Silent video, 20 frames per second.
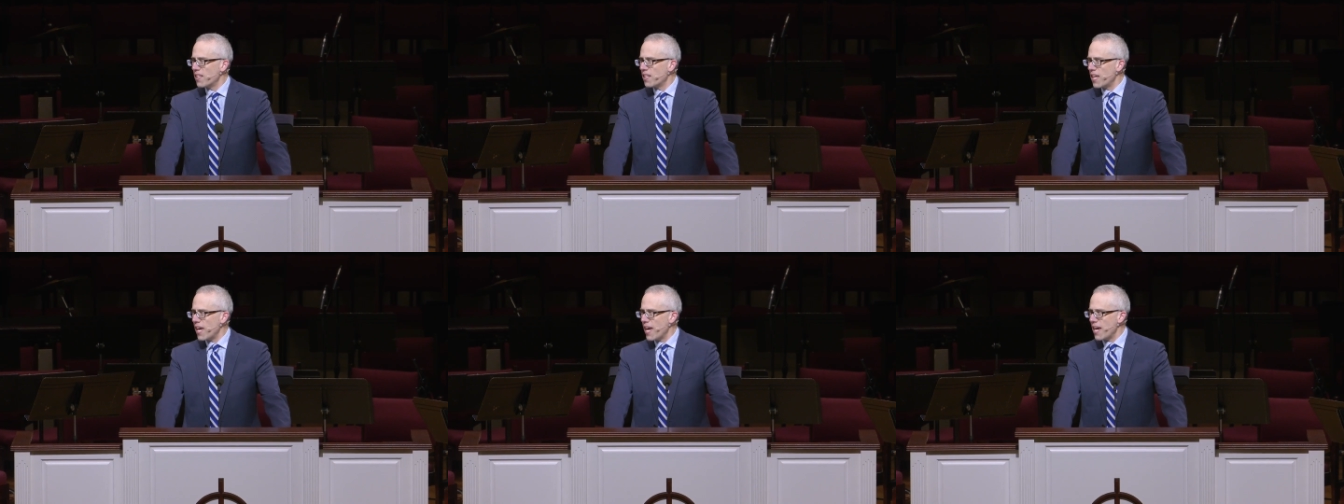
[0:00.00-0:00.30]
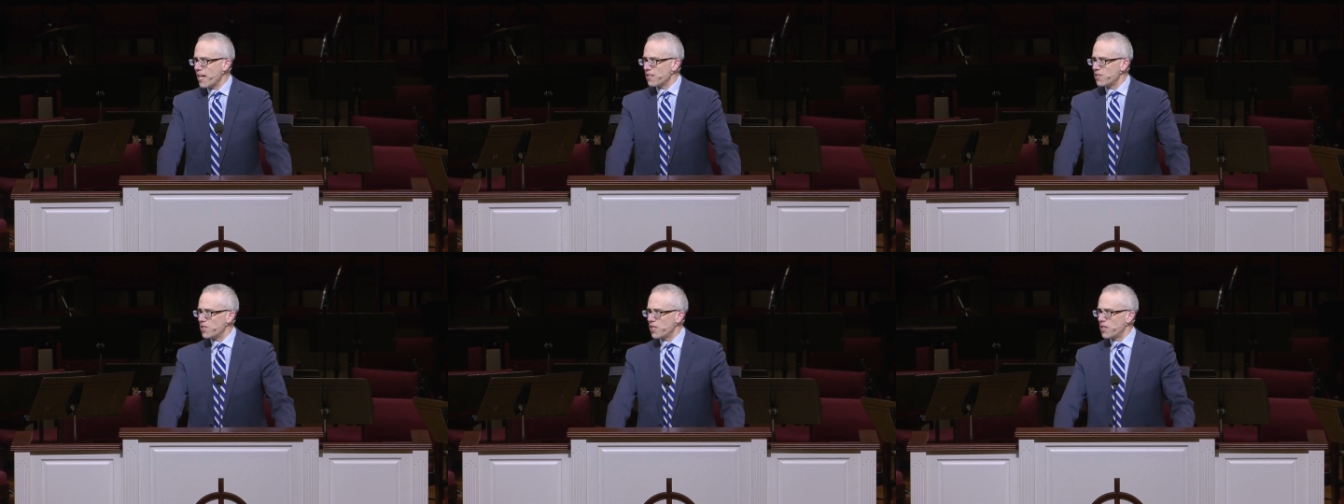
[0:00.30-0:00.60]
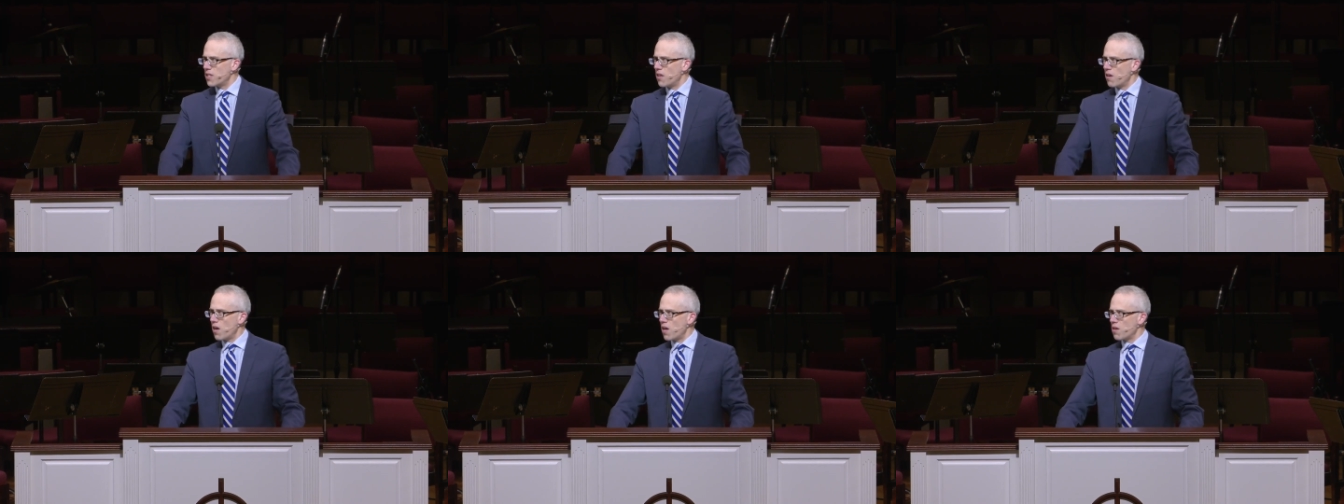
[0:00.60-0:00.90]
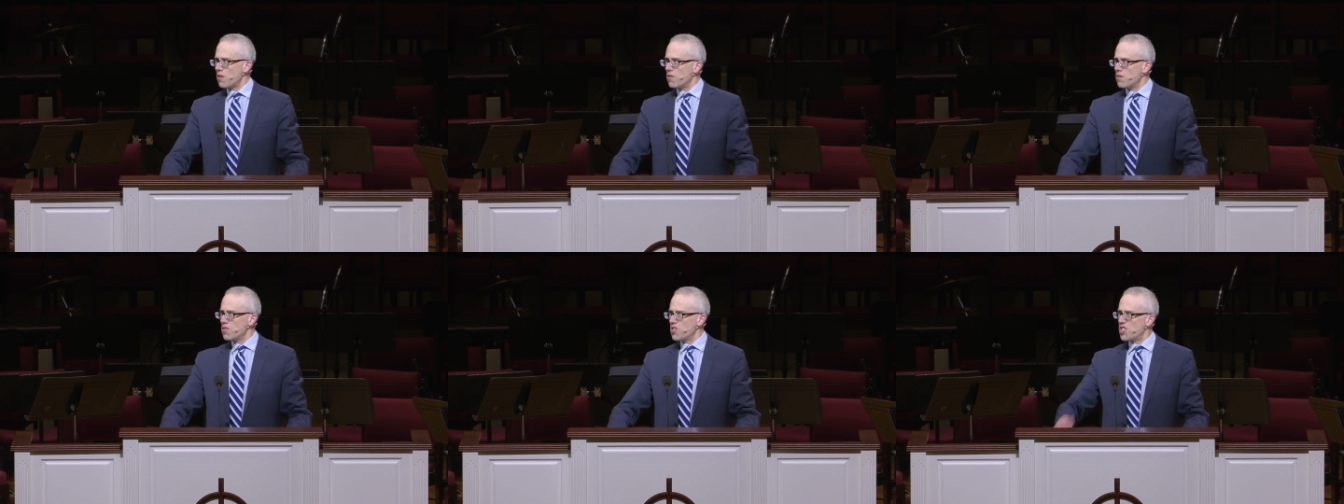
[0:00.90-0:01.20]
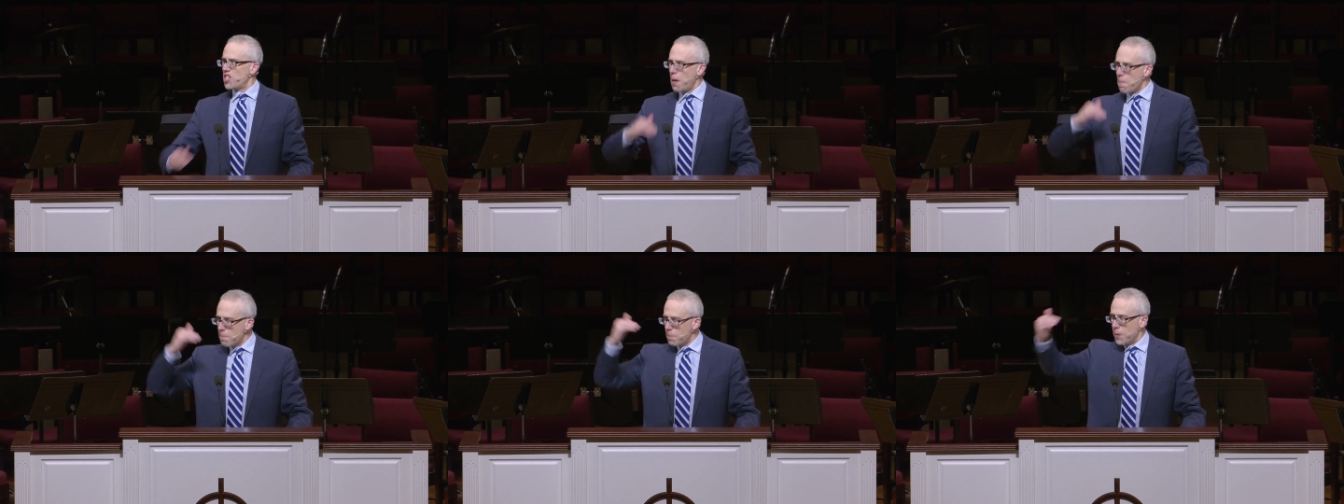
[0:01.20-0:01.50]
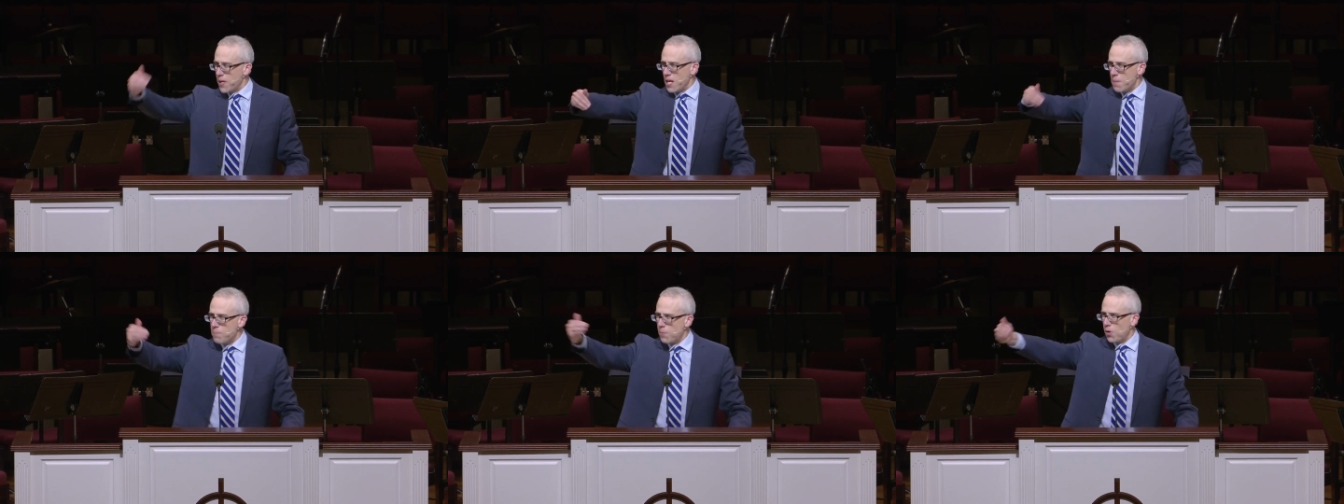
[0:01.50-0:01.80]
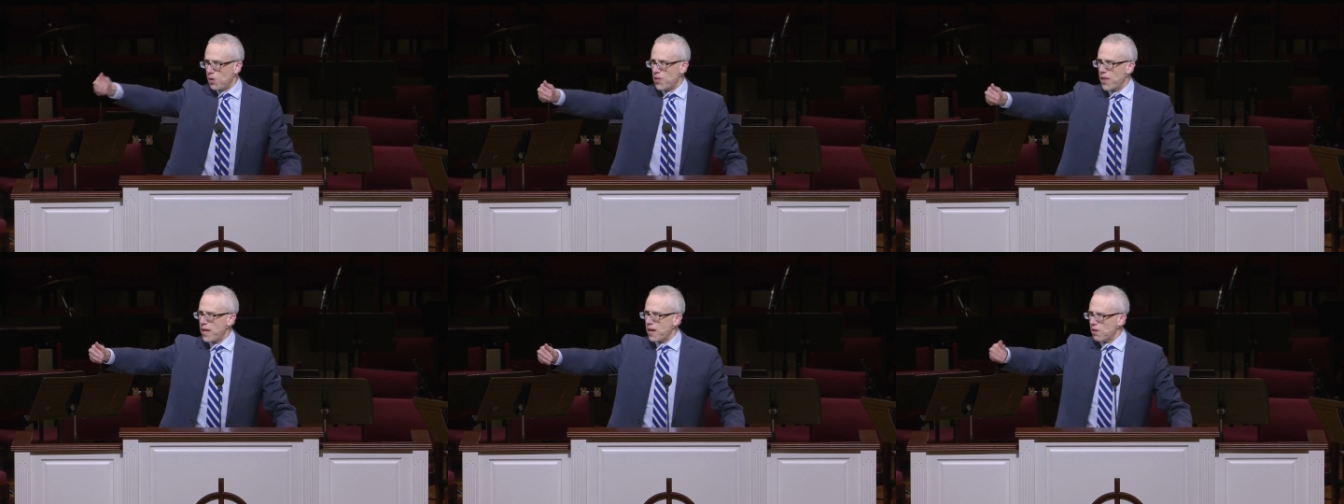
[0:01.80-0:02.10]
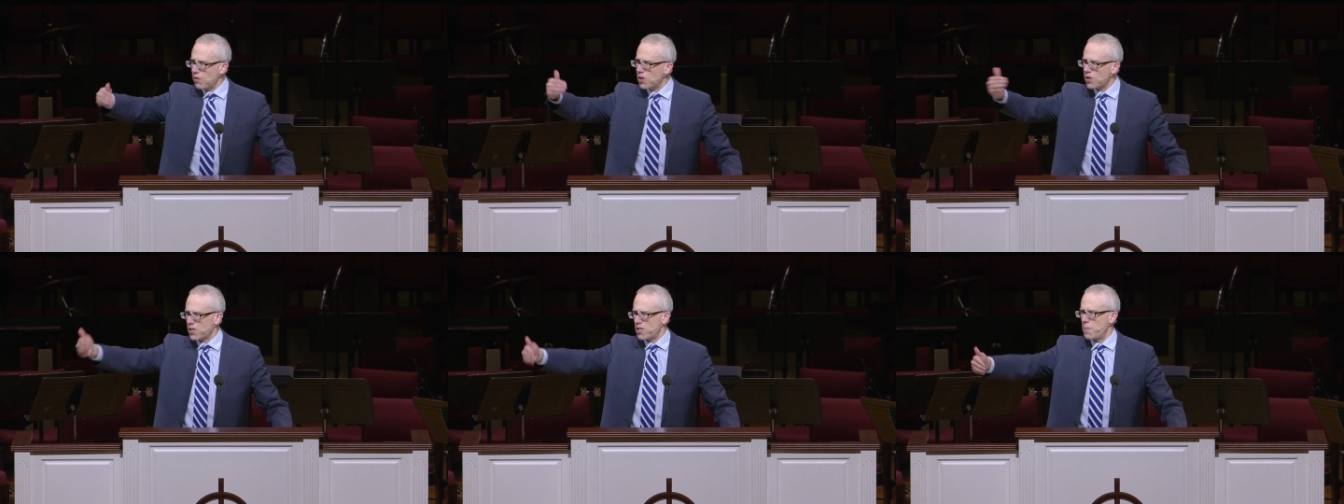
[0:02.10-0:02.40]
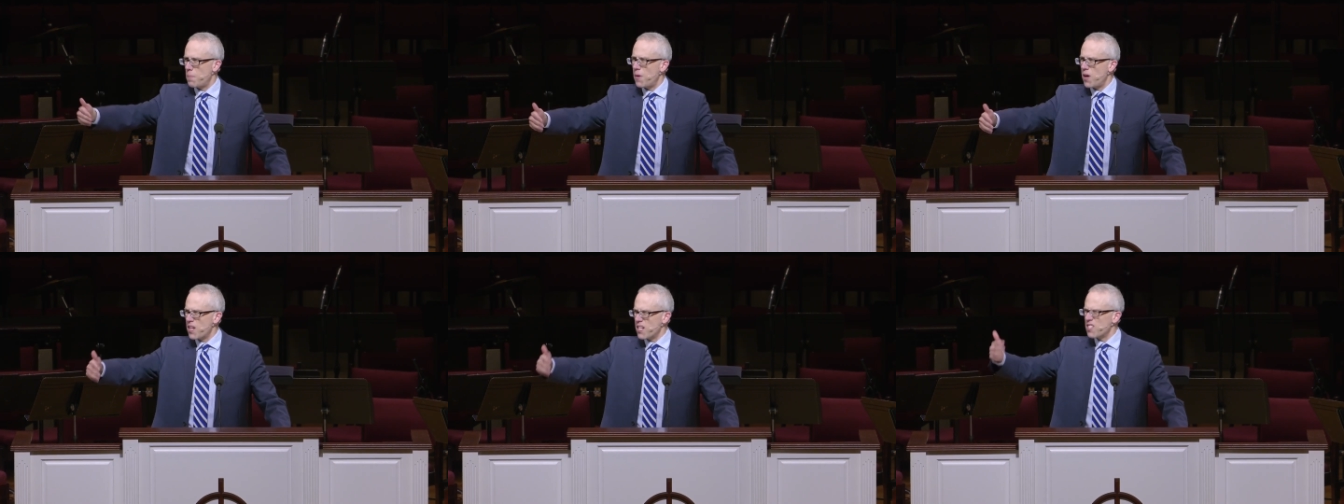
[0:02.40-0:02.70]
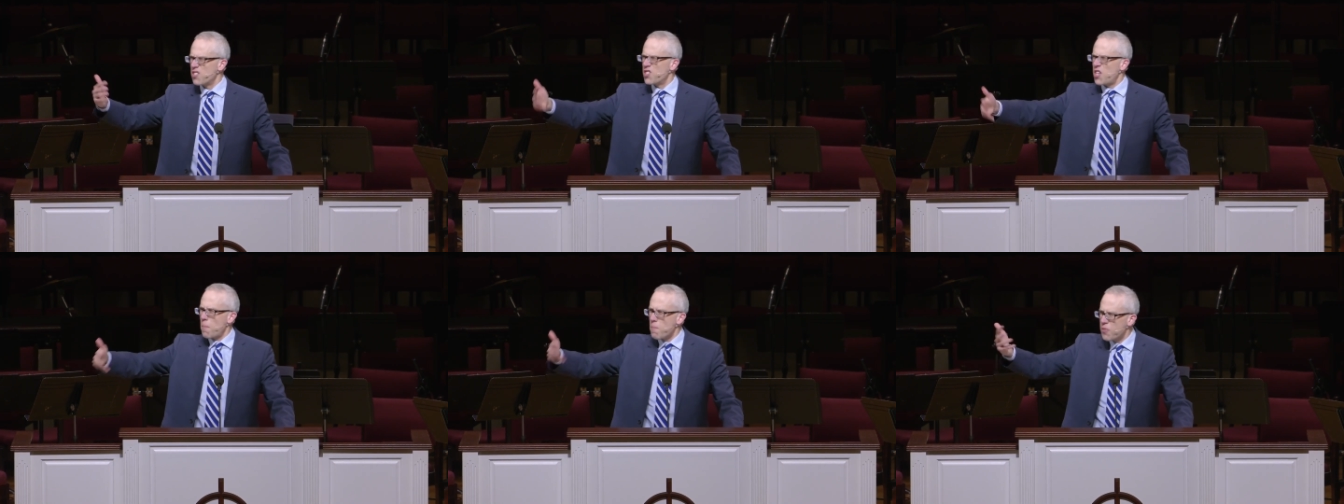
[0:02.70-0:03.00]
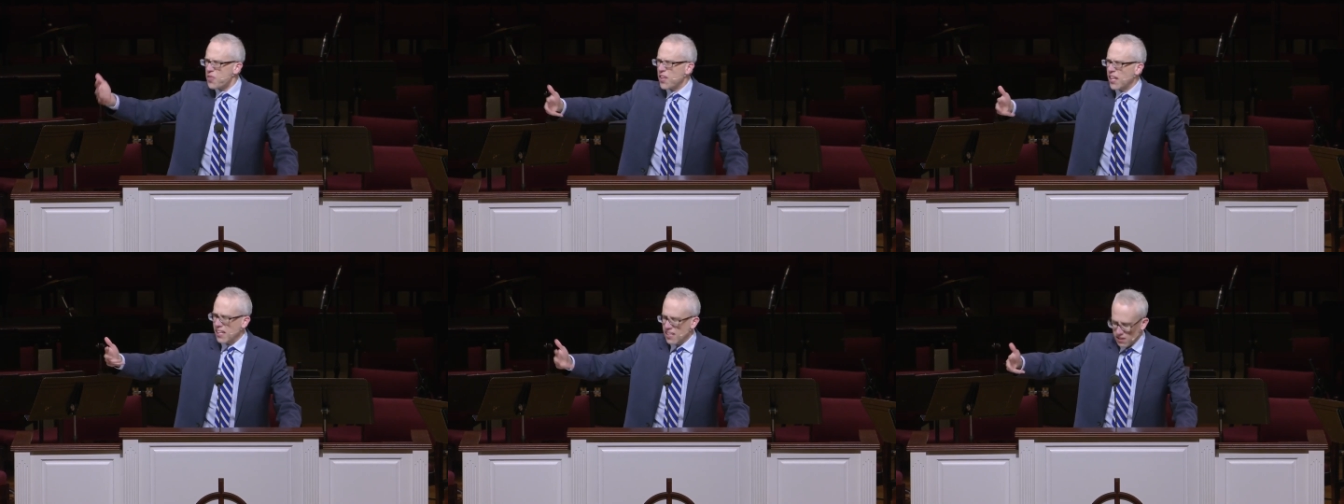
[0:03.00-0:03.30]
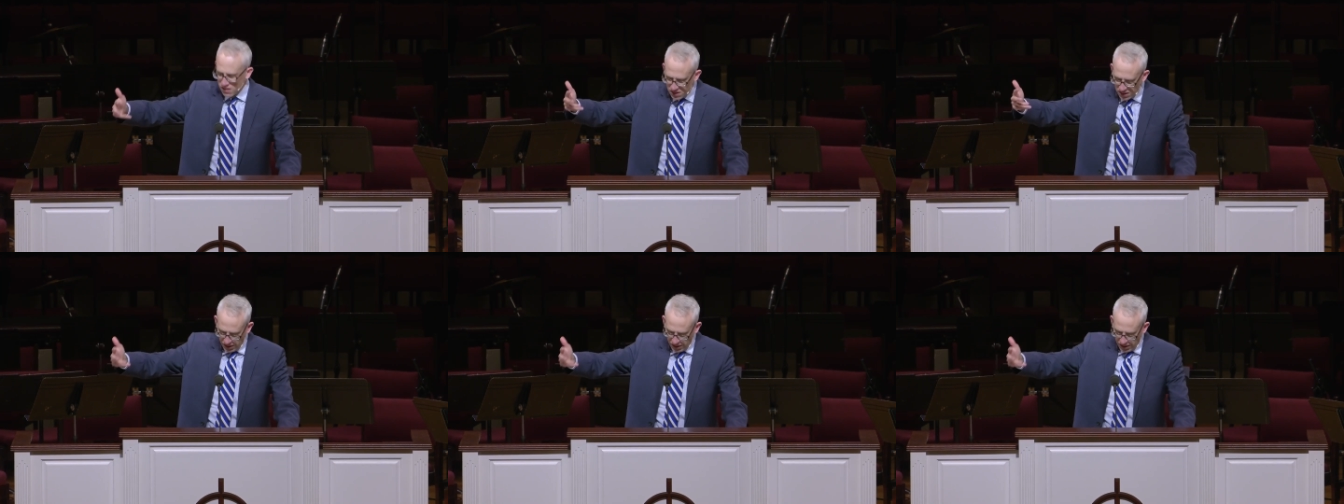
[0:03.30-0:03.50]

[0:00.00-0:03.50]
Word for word: the case that there are some people that are looked upon as something